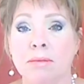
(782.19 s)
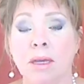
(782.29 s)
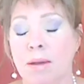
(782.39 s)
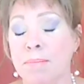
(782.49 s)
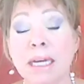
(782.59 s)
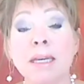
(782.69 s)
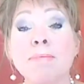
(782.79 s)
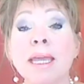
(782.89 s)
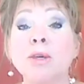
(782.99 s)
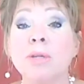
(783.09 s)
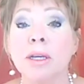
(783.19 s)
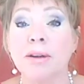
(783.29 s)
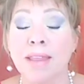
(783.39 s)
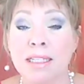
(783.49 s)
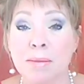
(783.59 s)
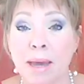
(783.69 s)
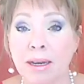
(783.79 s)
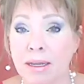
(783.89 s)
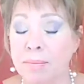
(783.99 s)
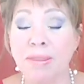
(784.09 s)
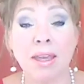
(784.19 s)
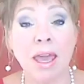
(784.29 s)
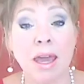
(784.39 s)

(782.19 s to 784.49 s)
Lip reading: Yeah, men can make you dinner. That's about it. But they